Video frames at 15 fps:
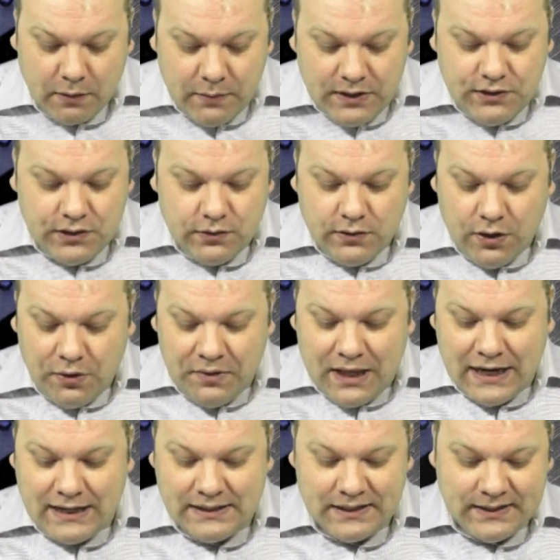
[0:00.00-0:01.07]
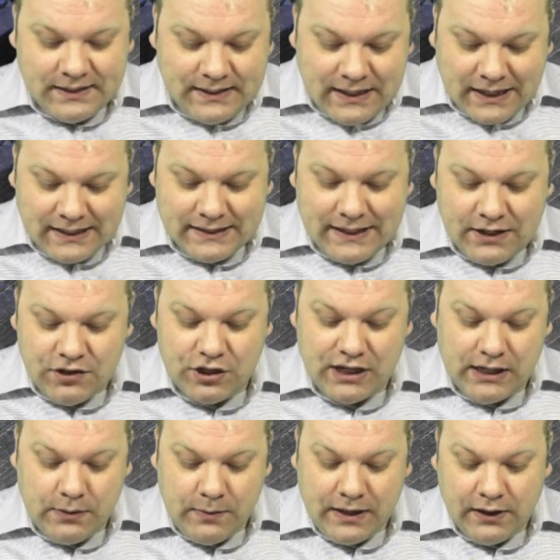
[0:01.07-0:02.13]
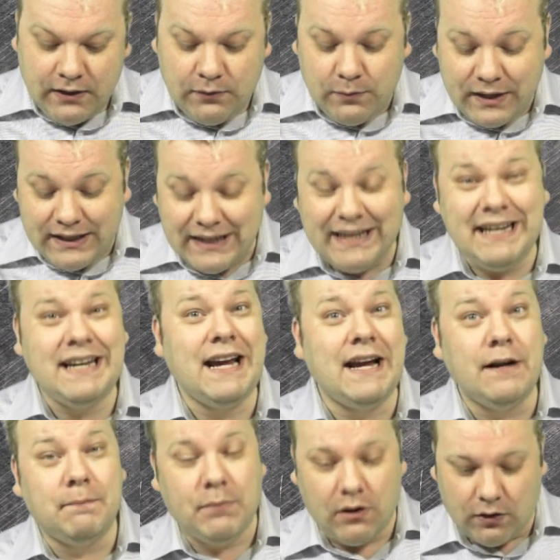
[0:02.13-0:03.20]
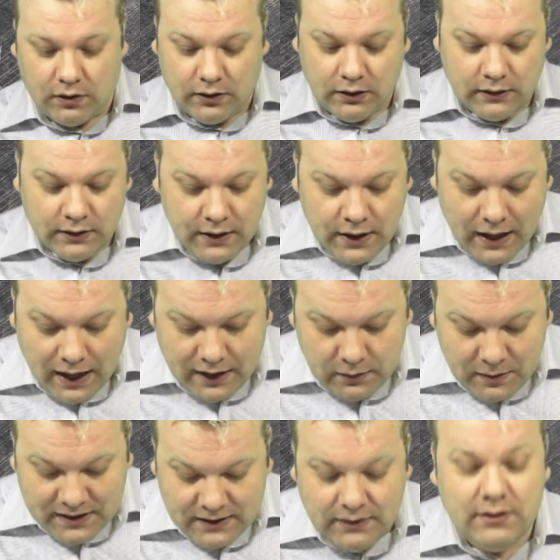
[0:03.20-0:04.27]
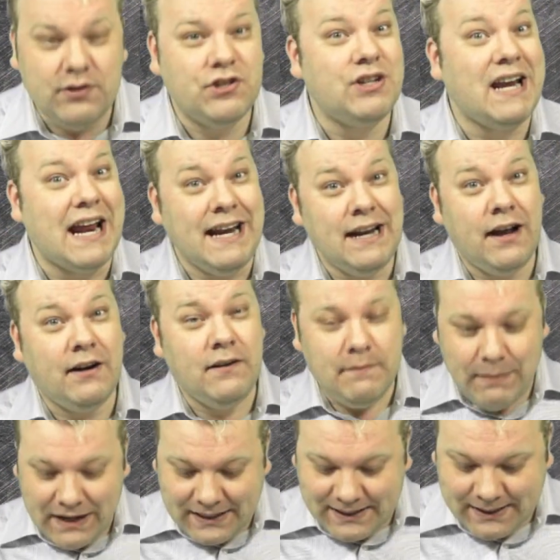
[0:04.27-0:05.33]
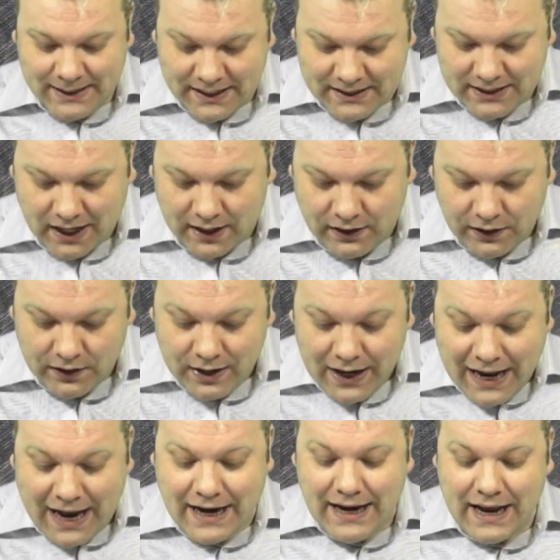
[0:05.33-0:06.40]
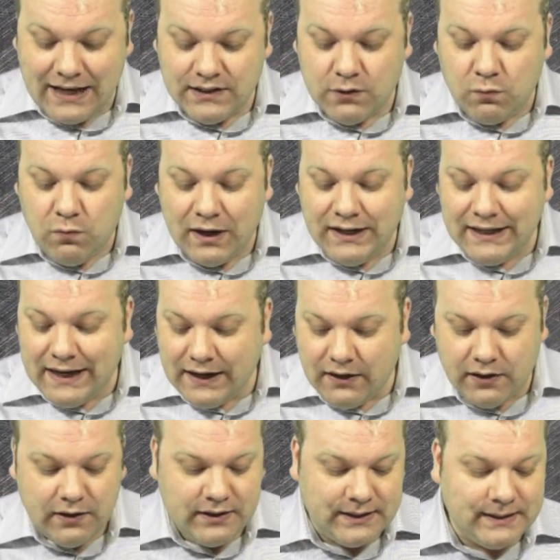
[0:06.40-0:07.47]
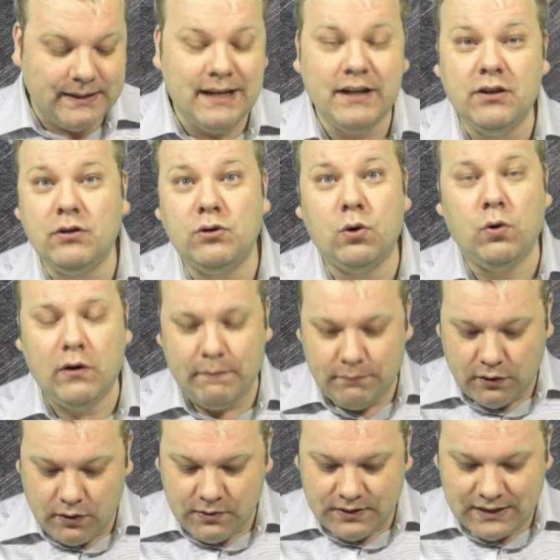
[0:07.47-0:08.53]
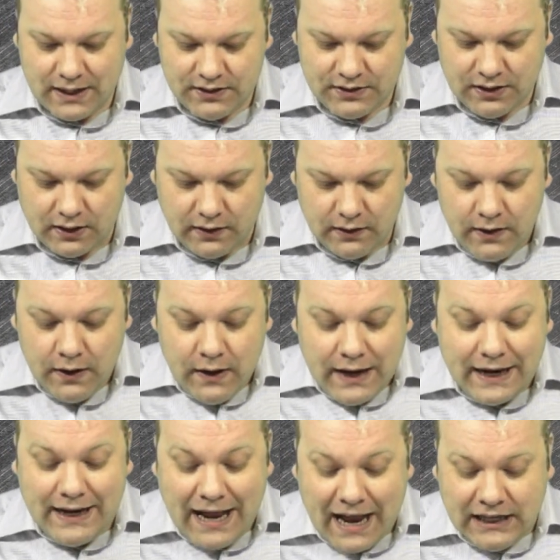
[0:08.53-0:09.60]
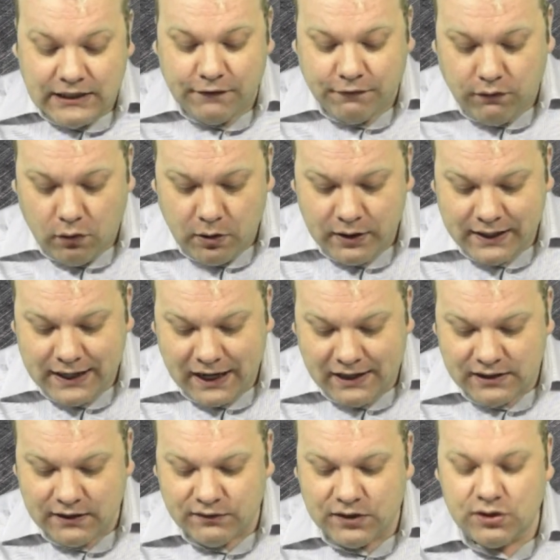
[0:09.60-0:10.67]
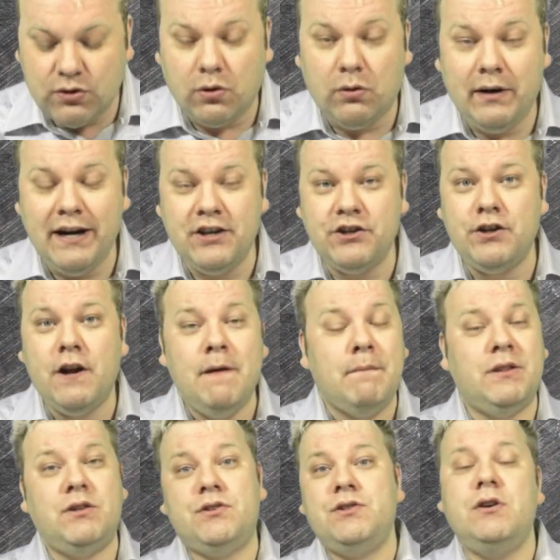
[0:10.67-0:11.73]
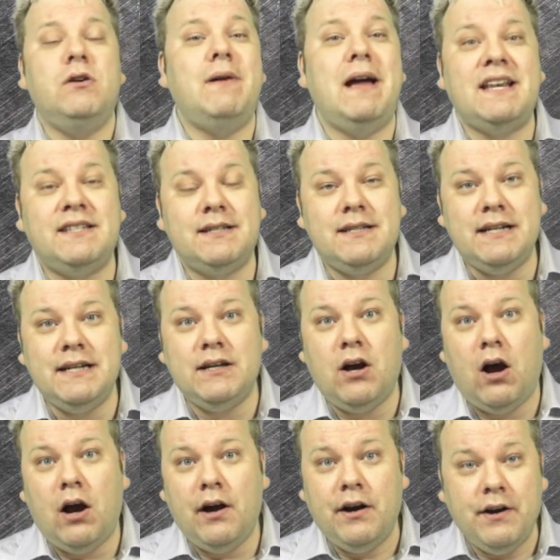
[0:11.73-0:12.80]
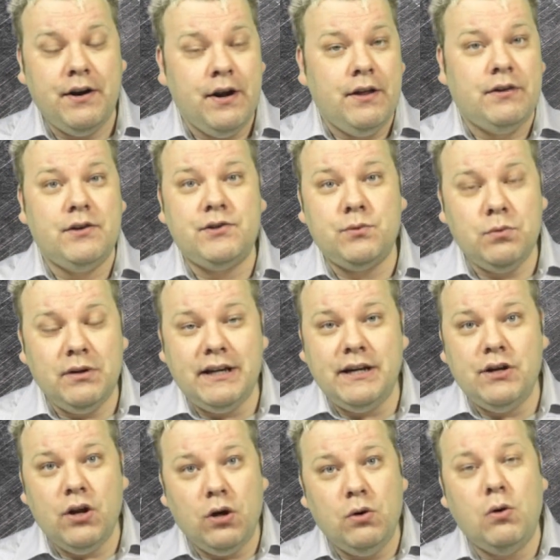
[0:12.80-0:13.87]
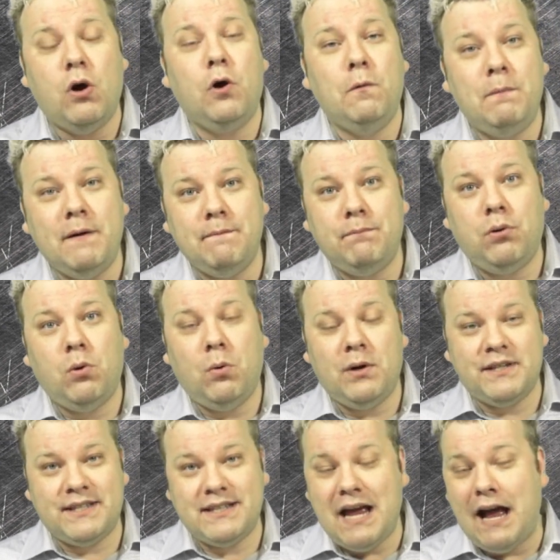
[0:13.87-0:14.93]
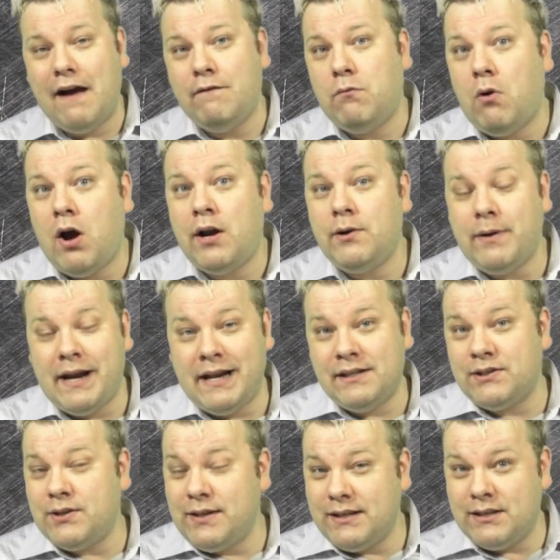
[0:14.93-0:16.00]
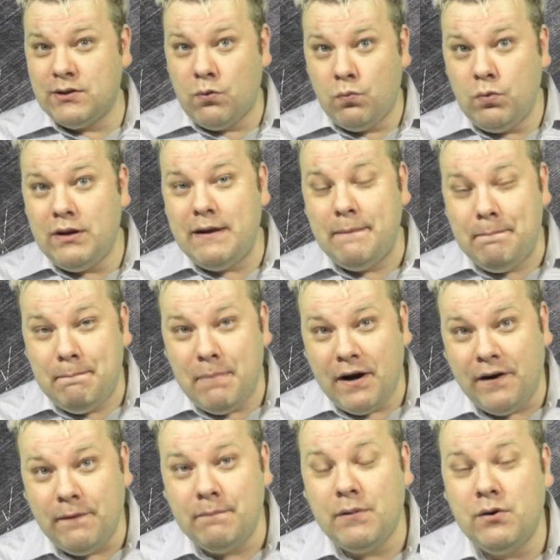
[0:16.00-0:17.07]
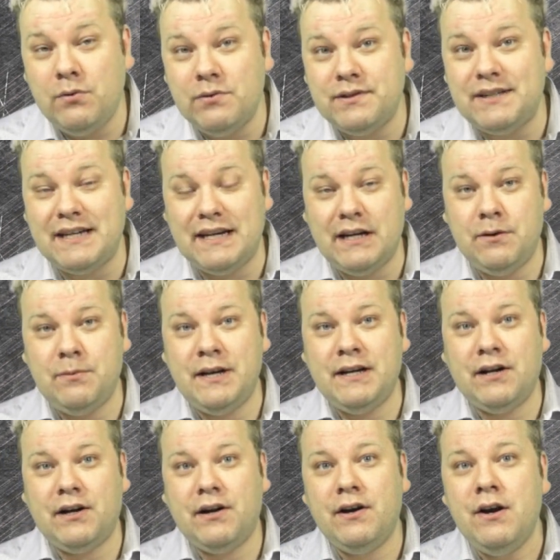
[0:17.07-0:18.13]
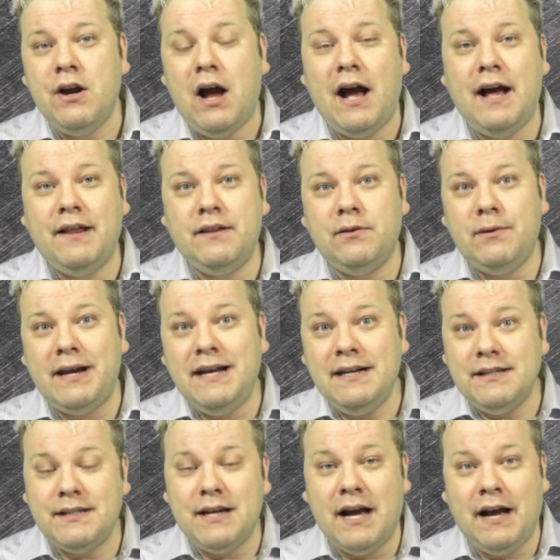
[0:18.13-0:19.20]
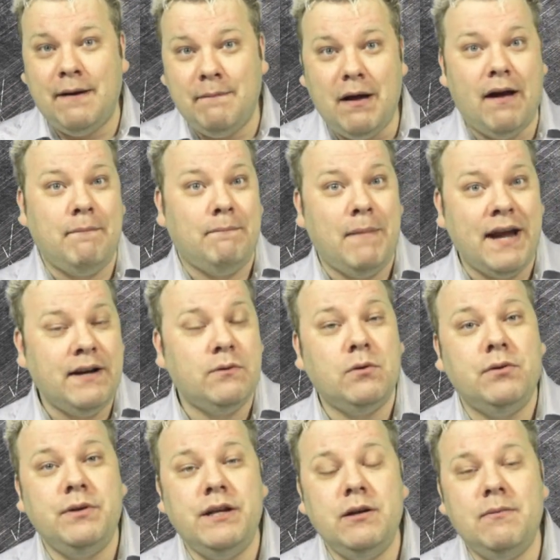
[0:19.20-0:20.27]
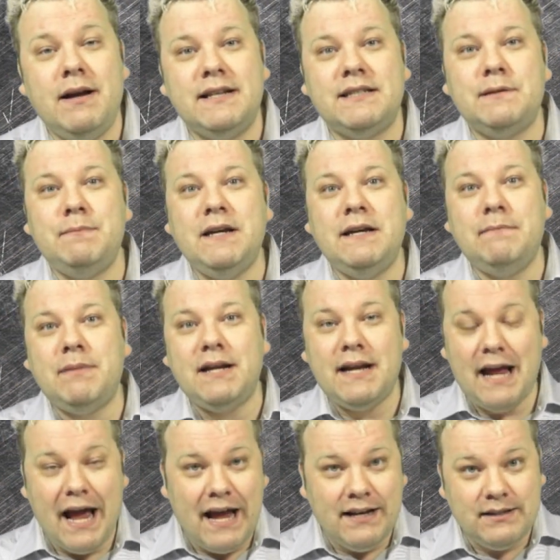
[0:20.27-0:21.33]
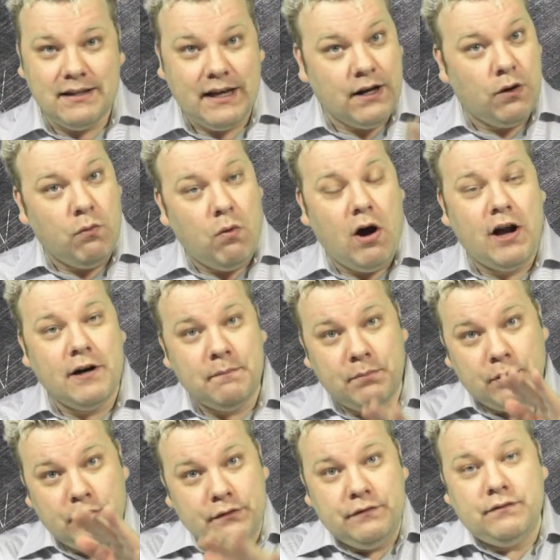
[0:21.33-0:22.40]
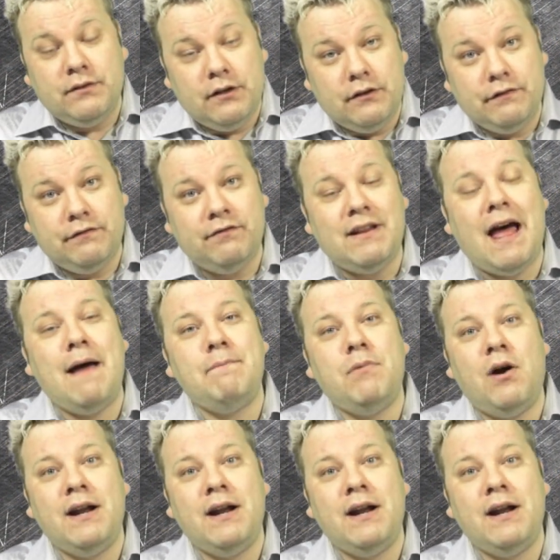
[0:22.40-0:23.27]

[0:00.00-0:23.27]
but we do know that it's a 6-inch e-reader with e-ink Pearl, uh, the resolution 800 by 600, and it has a 1 gigahertz single-core processor. It has 4 gigs of storage, but there's no SD card. There's really no open ports to have water in, so this is a really bare-bones e-reader. Uh, there is um, a micro USB, but it has like a waterproof little flap